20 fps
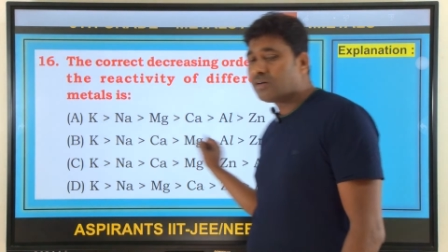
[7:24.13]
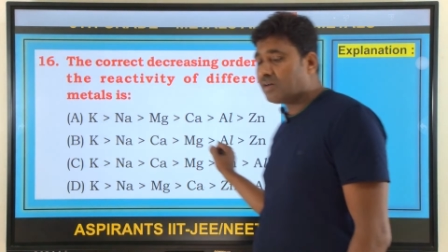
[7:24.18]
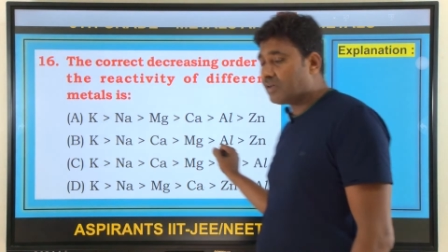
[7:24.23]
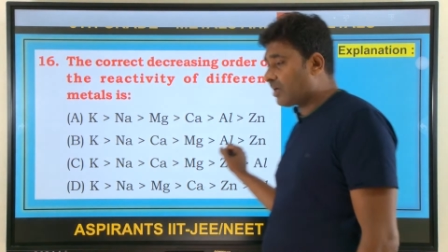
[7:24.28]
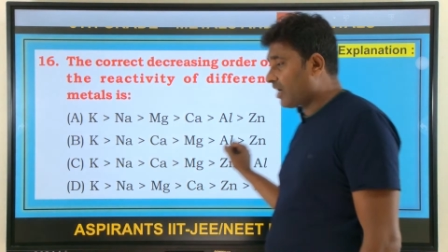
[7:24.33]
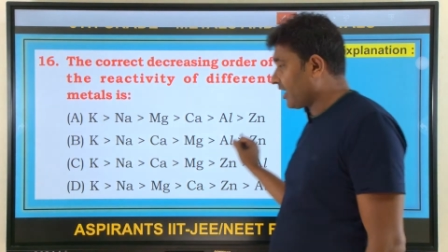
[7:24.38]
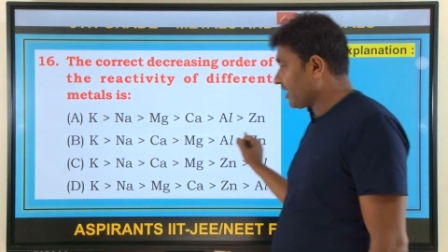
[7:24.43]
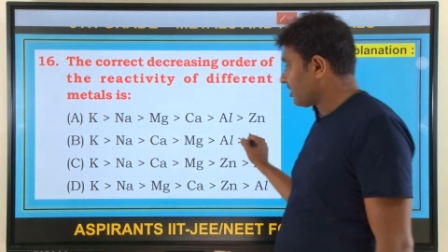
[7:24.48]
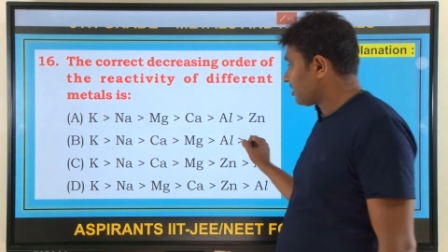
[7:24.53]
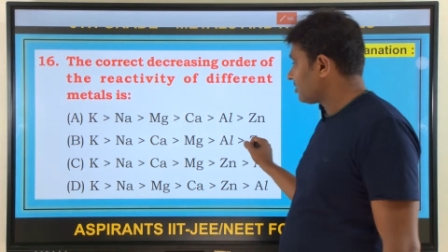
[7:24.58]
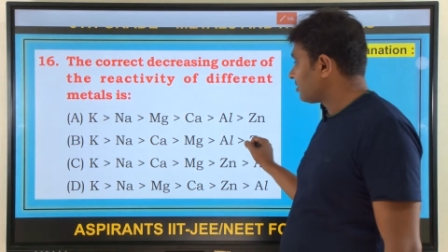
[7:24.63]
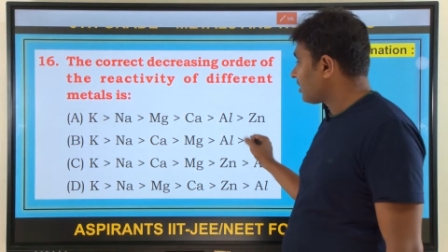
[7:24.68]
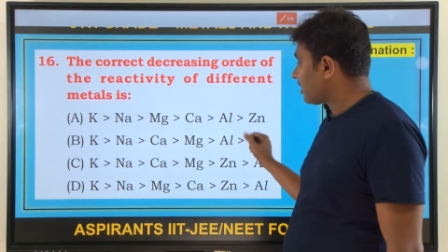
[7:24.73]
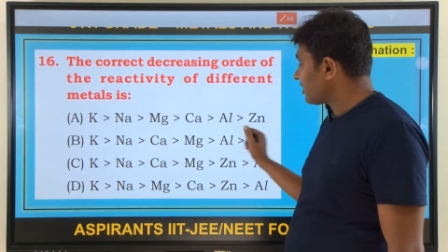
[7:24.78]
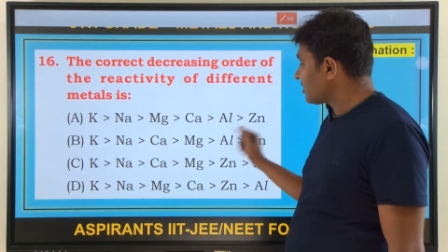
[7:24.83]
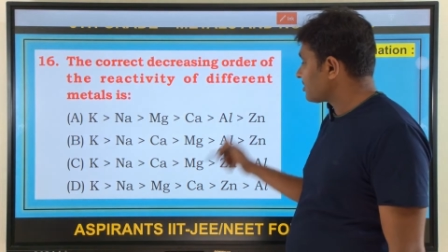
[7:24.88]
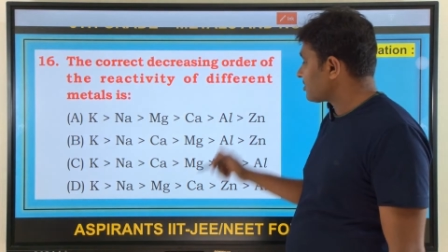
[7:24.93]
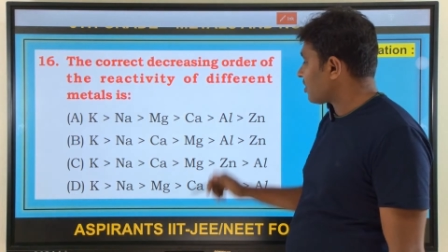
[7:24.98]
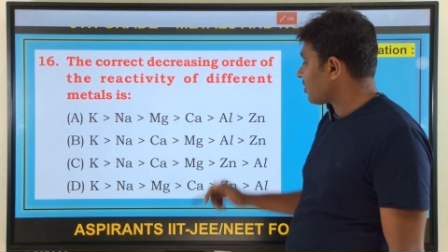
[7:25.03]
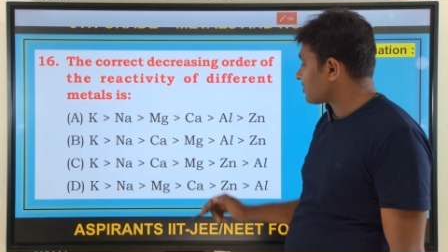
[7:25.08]
right?
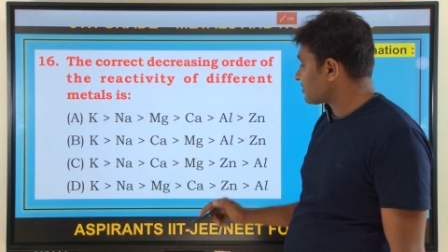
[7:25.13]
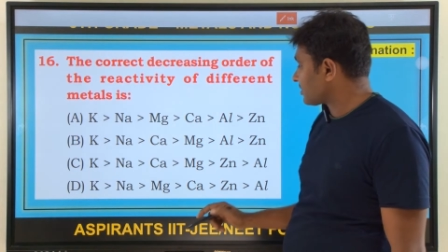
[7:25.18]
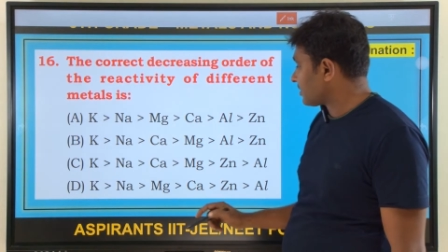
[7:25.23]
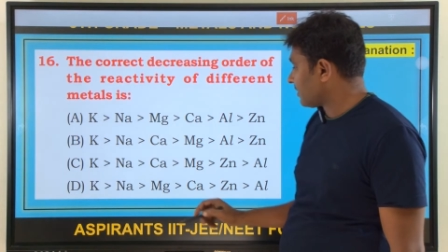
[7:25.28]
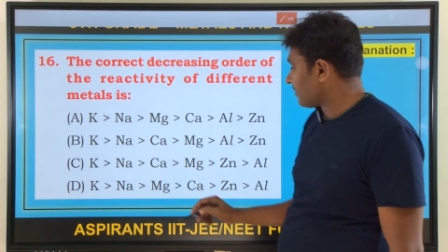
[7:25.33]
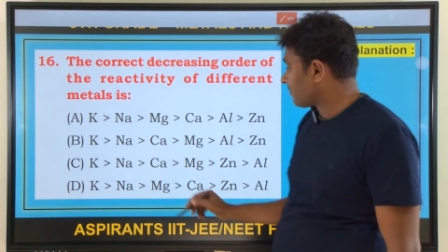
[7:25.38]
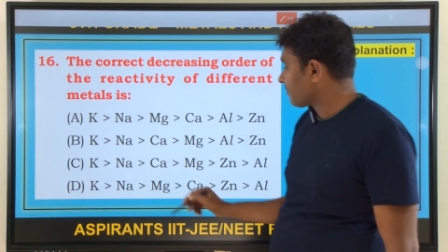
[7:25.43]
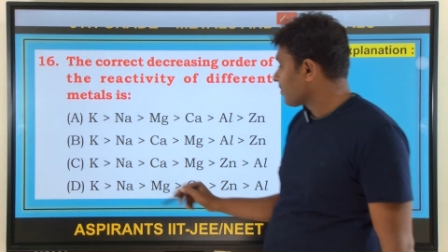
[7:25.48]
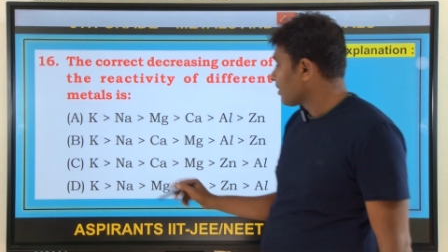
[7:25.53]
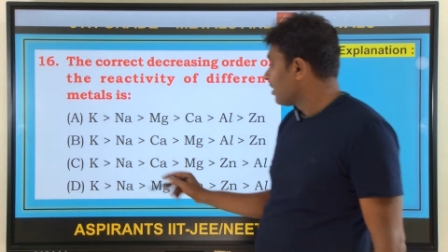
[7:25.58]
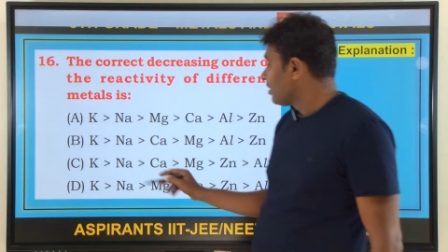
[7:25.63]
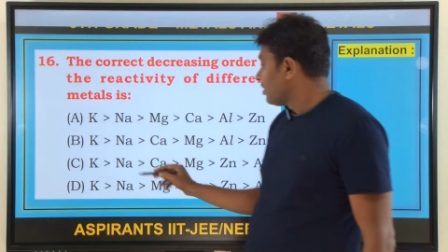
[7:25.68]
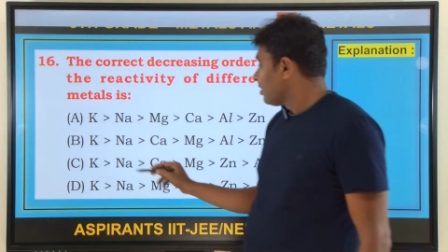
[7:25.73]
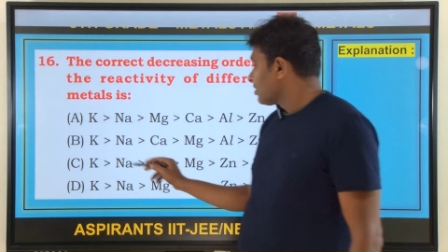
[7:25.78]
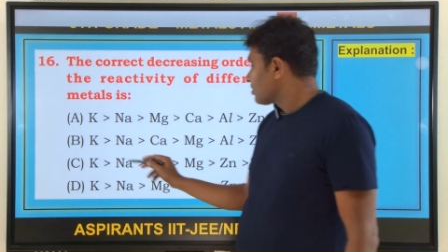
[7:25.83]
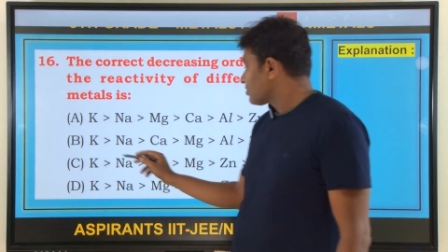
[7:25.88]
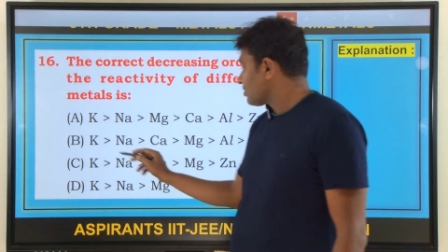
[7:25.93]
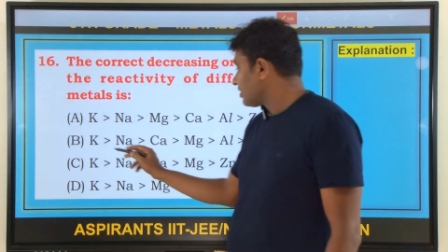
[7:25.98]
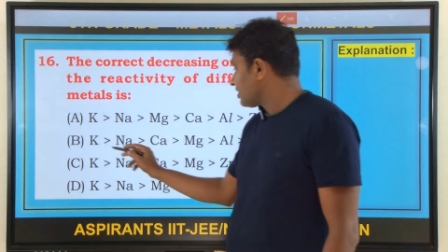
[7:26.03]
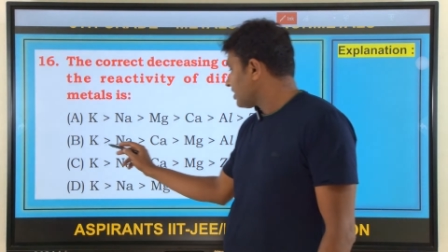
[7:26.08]
That is asking.
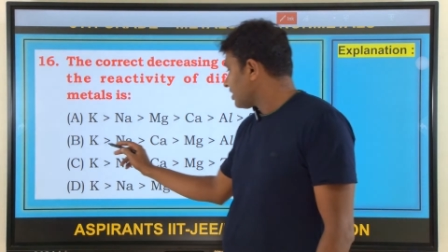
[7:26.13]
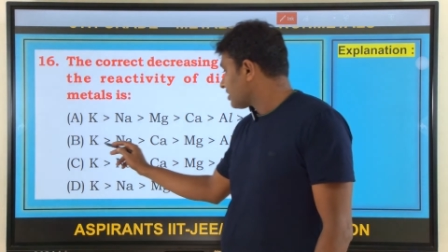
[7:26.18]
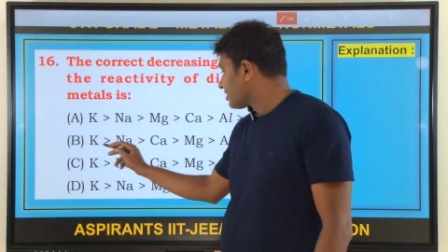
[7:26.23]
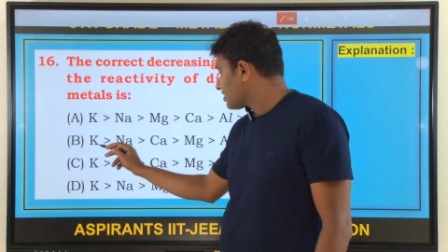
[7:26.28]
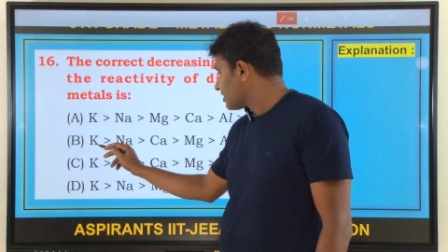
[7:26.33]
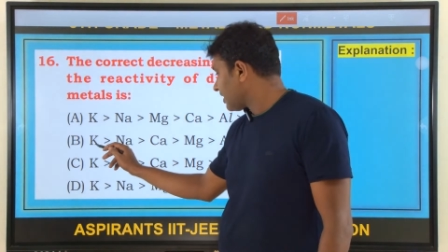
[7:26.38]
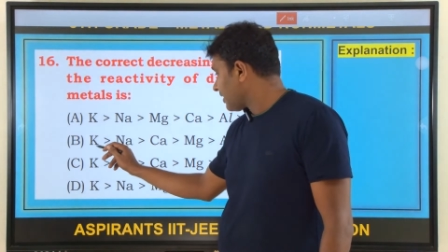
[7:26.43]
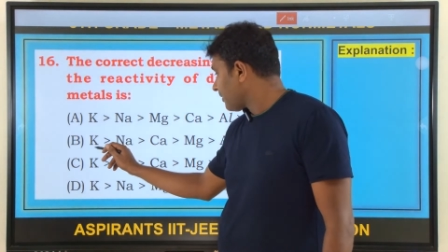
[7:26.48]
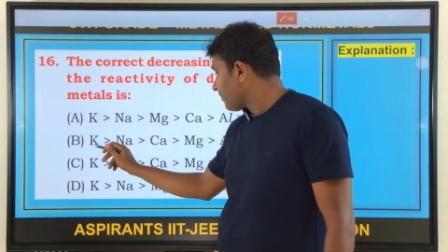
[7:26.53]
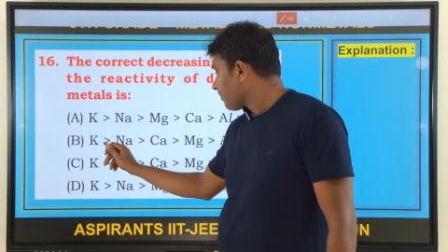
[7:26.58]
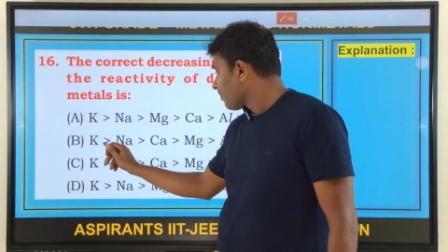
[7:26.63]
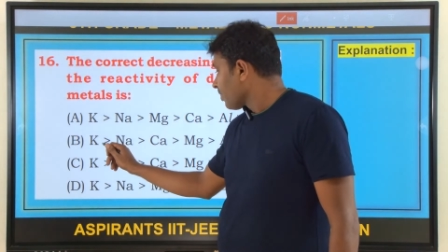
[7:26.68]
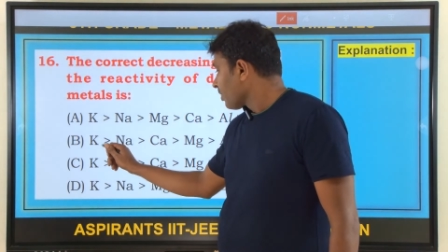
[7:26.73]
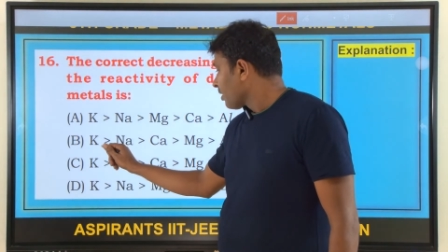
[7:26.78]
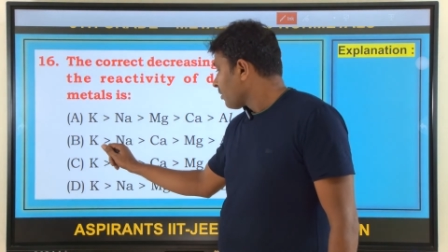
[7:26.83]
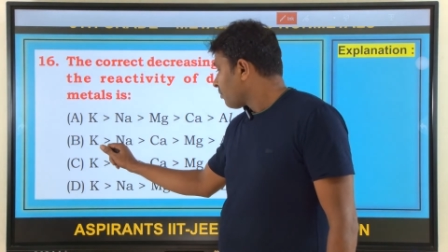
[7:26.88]
So here see,